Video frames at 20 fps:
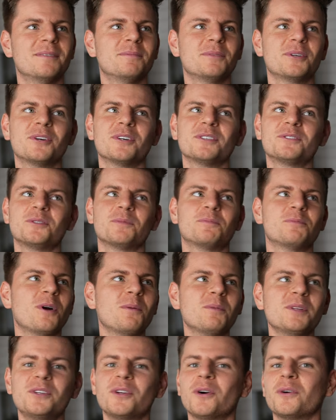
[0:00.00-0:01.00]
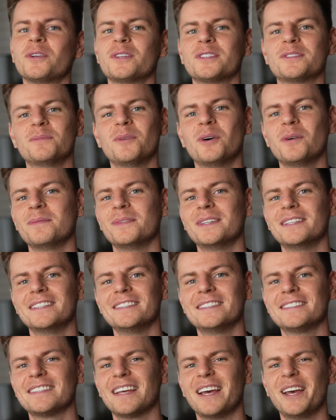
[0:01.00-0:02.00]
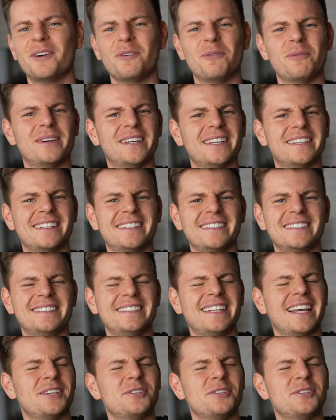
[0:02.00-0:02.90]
because you probably know those moments when yeah,